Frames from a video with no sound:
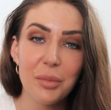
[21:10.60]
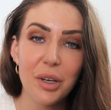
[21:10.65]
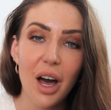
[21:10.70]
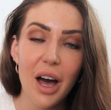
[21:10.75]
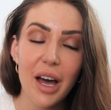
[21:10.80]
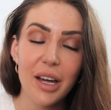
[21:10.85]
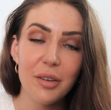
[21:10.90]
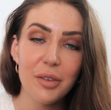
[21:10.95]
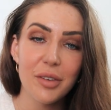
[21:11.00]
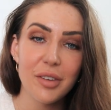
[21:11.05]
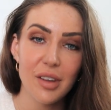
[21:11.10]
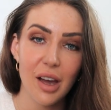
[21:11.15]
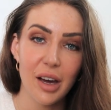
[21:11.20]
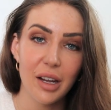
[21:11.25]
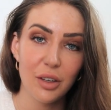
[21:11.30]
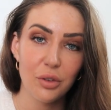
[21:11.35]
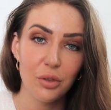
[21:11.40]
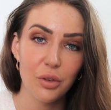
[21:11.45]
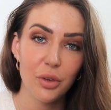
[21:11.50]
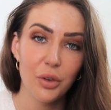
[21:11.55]
Kind of
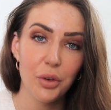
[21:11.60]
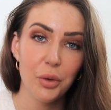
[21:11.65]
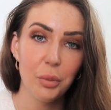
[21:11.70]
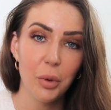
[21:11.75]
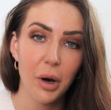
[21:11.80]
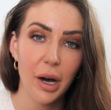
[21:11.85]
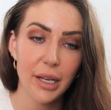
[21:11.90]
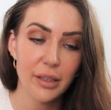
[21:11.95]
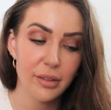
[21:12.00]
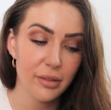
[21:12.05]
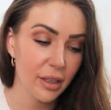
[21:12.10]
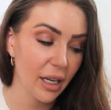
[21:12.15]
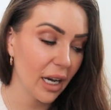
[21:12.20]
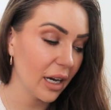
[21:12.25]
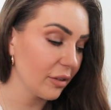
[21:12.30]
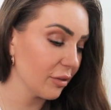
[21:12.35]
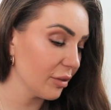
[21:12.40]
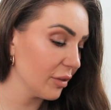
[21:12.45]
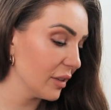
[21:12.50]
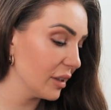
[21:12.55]
starting to wind
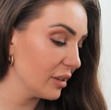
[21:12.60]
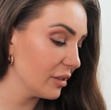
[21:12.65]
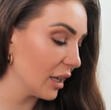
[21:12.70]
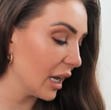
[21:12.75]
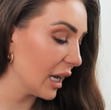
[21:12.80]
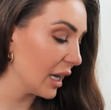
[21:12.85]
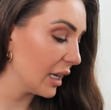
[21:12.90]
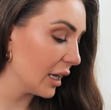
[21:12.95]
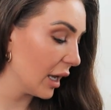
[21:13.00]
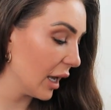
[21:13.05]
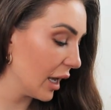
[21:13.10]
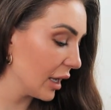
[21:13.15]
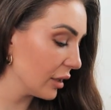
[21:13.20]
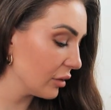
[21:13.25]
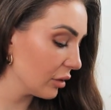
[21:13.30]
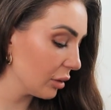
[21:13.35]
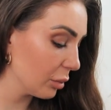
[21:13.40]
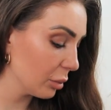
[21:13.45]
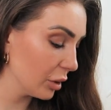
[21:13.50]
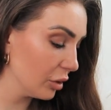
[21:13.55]
down for the day,
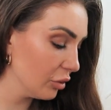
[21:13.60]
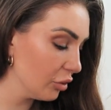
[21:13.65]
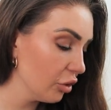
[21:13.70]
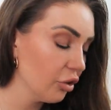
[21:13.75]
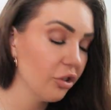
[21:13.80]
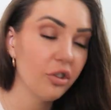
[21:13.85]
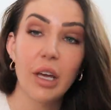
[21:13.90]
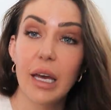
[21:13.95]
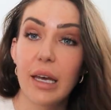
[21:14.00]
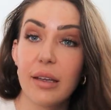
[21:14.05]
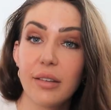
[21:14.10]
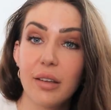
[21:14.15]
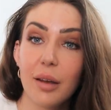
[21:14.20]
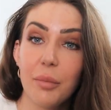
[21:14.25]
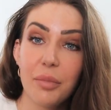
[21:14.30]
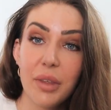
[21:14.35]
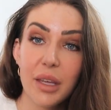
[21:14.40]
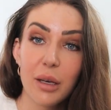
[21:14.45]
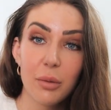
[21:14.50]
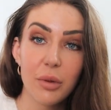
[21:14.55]
and I wanted to share
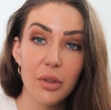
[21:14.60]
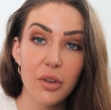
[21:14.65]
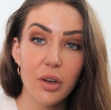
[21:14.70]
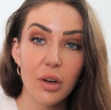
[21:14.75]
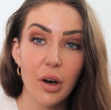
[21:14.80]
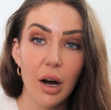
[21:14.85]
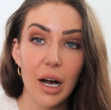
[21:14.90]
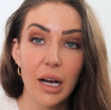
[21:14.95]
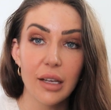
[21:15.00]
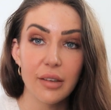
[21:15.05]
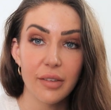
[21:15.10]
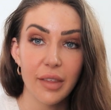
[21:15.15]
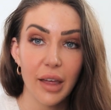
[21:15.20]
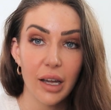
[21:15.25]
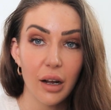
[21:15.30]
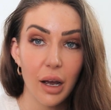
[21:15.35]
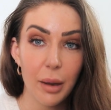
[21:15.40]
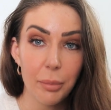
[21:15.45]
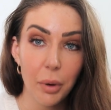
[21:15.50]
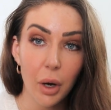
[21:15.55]
something with you guys
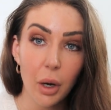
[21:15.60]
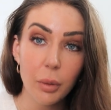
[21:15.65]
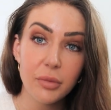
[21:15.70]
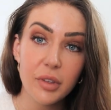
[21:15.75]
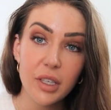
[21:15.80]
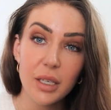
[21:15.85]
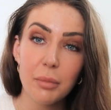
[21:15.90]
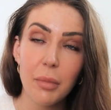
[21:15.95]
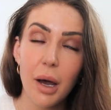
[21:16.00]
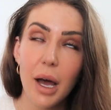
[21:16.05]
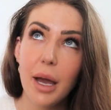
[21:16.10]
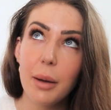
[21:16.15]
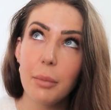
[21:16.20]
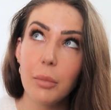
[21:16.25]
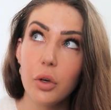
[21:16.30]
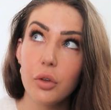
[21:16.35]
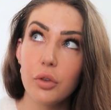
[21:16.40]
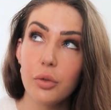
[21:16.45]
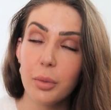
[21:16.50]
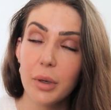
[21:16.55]
that I popped in my
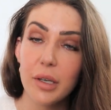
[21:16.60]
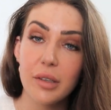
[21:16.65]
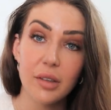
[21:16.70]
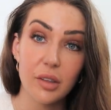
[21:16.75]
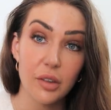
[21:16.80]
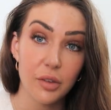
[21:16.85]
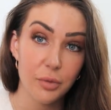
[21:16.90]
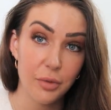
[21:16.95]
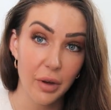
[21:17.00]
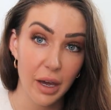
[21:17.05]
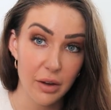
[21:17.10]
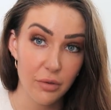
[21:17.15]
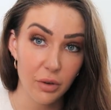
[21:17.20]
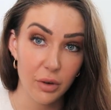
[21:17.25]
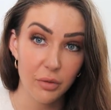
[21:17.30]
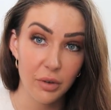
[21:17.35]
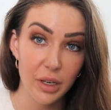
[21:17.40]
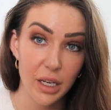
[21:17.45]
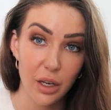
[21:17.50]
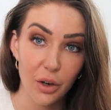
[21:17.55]
most recent
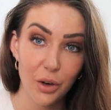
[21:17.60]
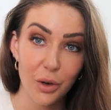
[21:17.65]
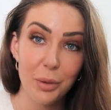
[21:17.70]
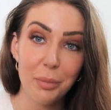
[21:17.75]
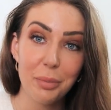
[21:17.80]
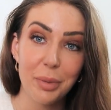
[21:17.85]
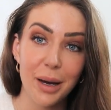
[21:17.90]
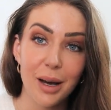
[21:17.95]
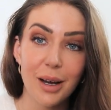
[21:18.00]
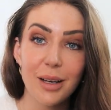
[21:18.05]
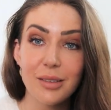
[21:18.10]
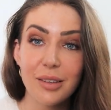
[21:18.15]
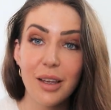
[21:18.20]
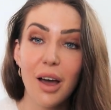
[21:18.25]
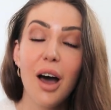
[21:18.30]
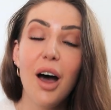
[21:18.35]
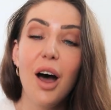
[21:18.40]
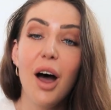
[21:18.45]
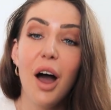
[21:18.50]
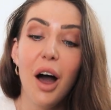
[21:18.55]
favorite video, but
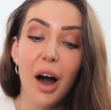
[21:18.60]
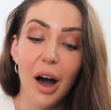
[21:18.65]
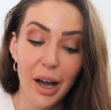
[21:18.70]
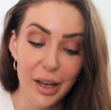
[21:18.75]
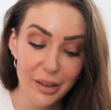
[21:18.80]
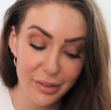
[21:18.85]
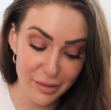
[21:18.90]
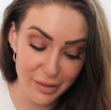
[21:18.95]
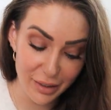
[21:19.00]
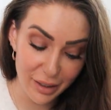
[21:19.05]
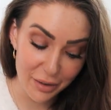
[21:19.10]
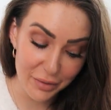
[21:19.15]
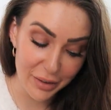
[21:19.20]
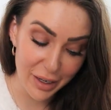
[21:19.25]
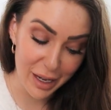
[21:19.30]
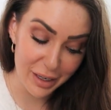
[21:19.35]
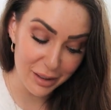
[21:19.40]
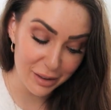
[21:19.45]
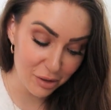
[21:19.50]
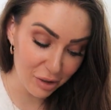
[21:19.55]
I still haven't
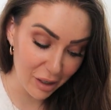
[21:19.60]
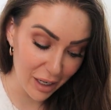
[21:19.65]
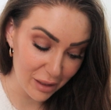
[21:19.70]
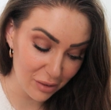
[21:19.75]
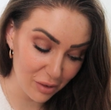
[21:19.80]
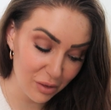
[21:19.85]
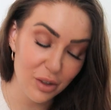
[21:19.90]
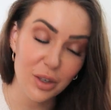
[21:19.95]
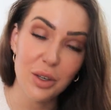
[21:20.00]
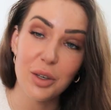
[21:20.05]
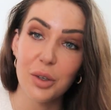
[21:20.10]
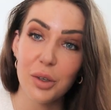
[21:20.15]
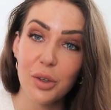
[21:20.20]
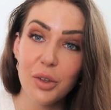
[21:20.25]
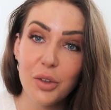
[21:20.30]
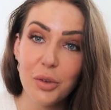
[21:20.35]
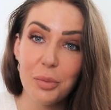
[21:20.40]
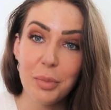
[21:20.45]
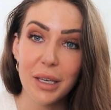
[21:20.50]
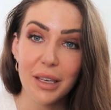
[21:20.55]
had a chance to
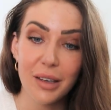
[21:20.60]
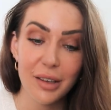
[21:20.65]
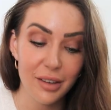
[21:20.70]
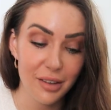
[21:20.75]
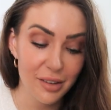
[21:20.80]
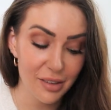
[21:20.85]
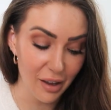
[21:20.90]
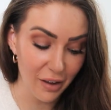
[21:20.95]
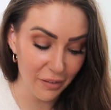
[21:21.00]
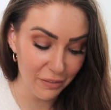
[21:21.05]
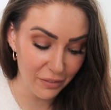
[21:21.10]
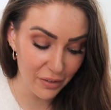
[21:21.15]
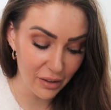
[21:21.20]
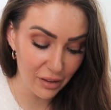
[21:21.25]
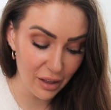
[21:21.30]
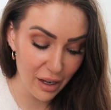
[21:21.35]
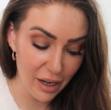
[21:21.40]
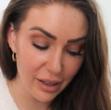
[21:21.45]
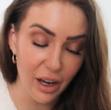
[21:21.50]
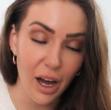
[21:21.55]
use because I
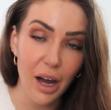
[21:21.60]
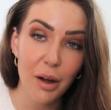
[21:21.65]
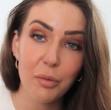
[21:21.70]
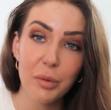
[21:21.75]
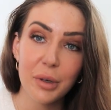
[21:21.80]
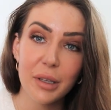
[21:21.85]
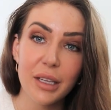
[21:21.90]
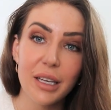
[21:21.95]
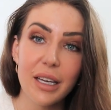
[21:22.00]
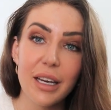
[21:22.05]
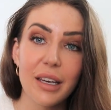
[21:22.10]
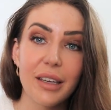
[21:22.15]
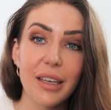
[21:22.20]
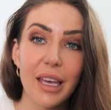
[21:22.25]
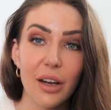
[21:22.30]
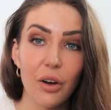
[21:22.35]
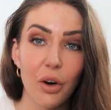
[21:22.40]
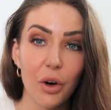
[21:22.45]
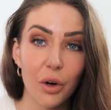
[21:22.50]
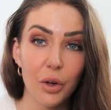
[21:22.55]
feel like I really
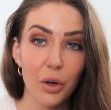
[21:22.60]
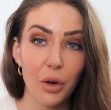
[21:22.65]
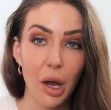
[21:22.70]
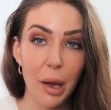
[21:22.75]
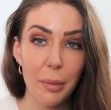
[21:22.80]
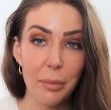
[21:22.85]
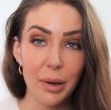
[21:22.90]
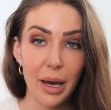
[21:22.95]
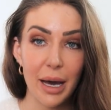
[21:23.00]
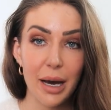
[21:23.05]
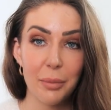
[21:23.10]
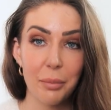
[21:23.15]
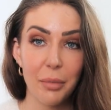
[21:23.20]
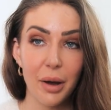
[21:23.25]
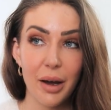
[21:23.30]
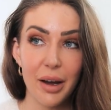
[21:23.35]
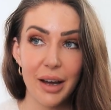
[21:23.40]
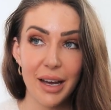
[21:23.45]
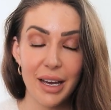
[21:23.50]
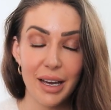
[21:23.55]
get on about
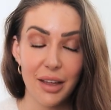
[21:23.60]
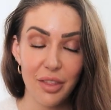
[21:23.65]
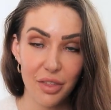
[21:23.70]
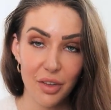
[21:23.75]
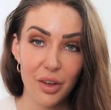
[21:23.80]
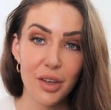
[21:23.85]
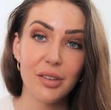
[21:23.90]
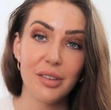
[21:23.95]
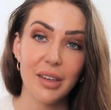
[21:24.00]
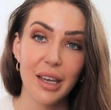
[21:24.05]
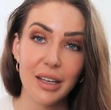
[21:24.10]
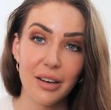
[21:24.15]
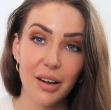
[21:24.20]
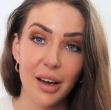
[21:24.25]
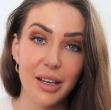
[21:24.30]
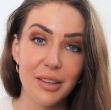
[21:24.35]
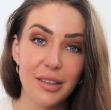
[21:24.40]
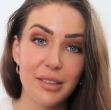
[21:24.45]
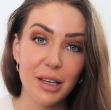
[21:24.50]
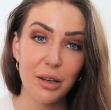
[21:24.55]
my Thursday
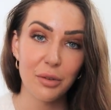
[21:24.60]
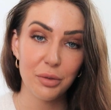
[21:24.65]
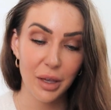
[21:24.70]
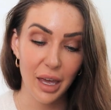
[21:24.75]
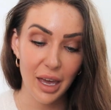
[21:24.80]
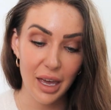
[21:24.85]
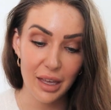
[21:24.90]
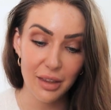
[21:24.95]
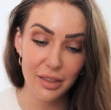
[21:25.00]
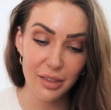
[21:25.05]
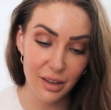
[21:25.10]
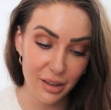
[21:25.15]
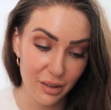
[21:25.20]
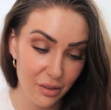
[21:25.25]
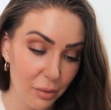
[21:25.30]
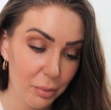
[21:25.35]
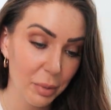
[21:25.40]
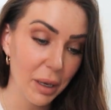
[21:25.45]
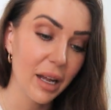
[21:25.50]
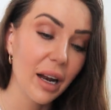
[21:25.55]
night self-care
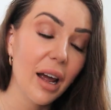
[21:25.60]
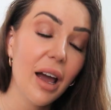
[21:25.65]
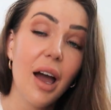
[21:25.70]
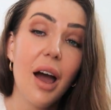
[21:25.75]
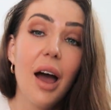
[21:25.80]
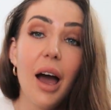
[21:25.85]
things, but